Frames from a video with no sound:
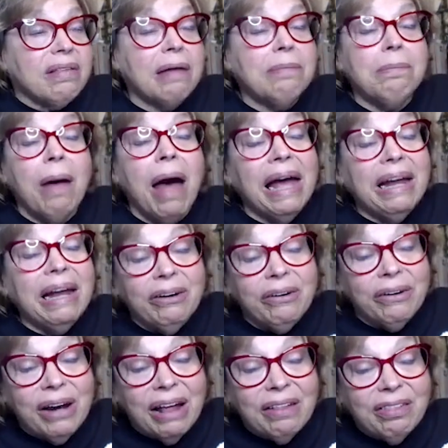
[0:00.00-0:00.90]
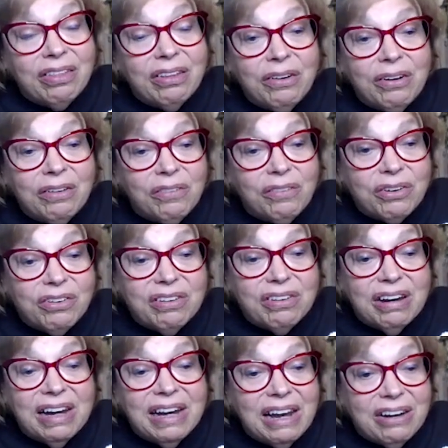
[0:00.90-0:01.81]
I minored at the
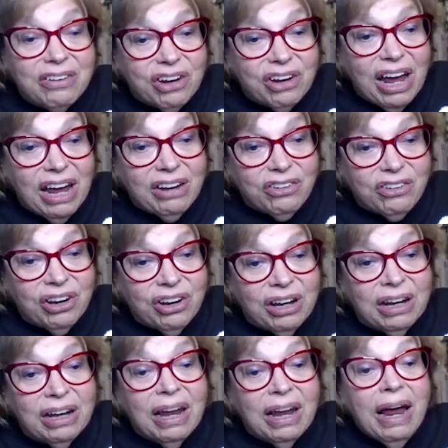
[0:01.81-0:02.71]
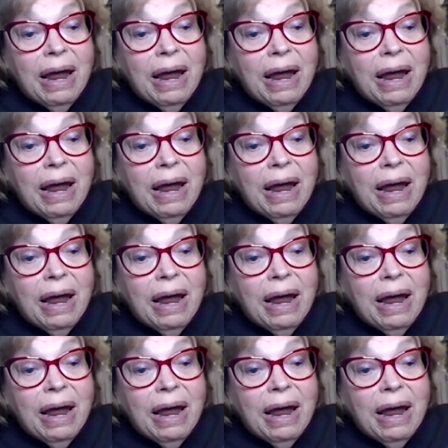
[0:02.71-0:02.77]
University of Education